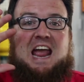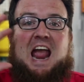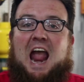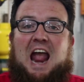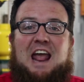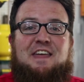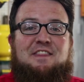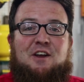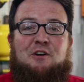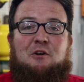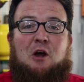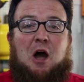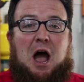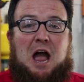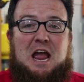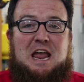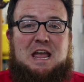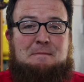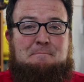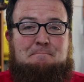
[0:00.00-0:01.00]
Hey there,
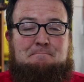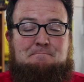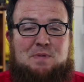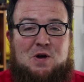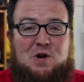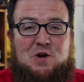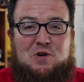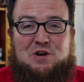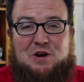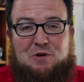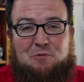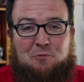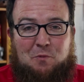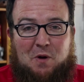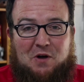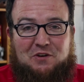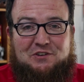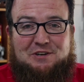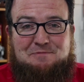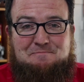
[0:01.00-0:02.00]
I am Boone, and
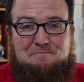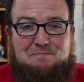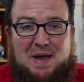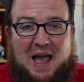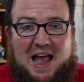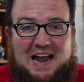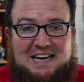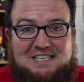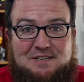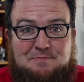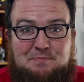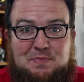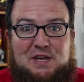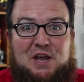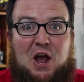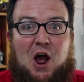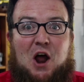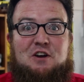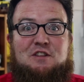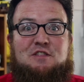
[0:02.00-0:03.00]
welcome back to
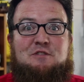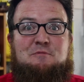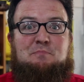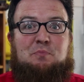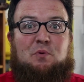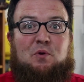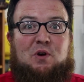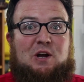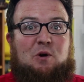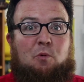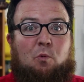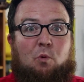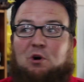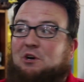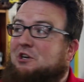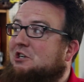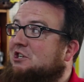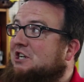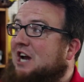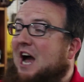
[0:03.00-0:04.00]
Beyond the Brick
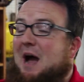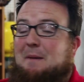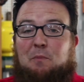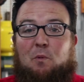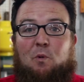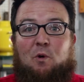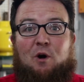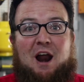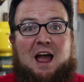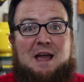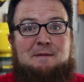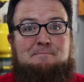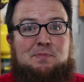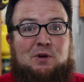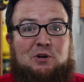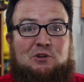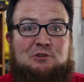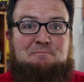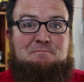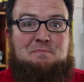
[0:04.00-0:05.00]
Workshop, where I
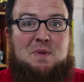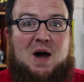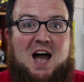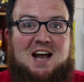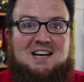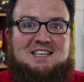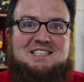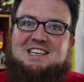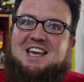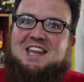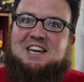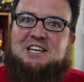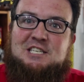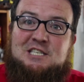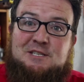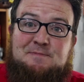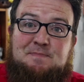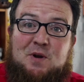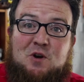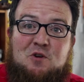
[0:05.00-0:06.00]
build mocks and
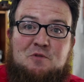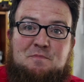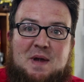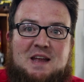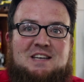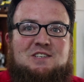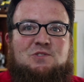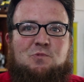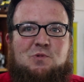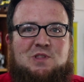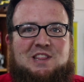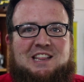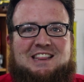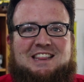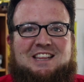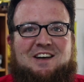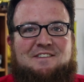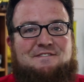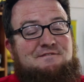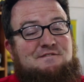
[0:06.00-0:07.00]
experiment with
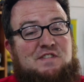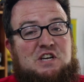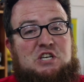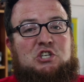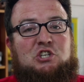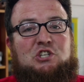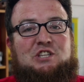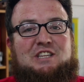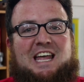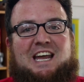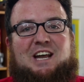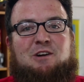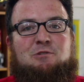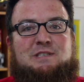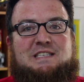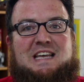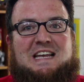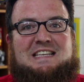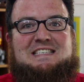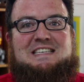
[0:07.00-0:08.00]
official LEGO
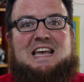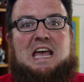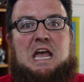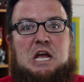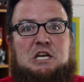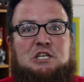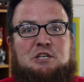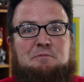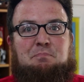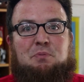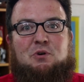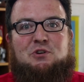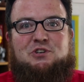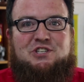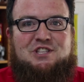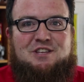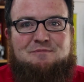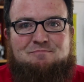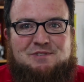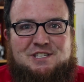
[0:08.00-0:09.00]
sets to
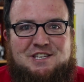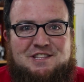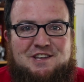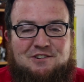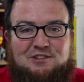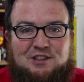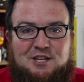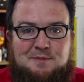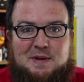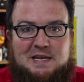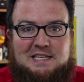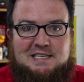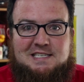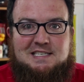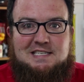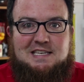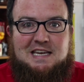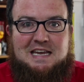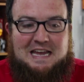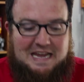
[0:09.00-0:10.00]
push them to their
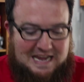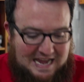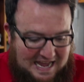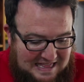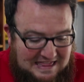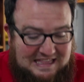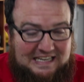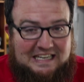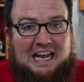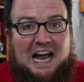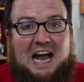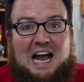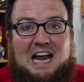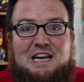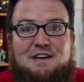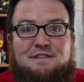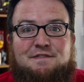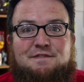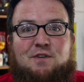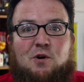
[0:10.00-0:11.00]
limits. The
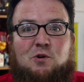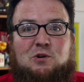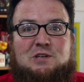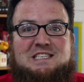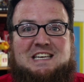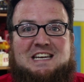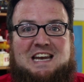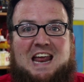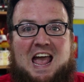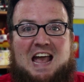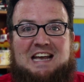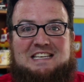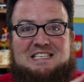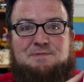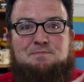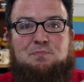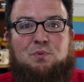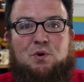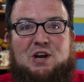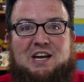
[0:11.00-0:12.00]
kind folks at
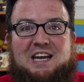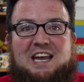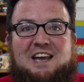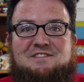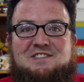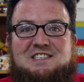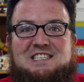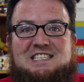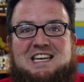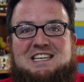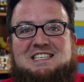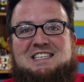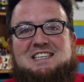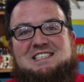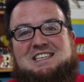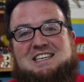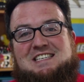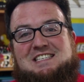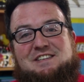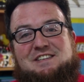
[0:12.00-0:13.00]
SBrick have sent us a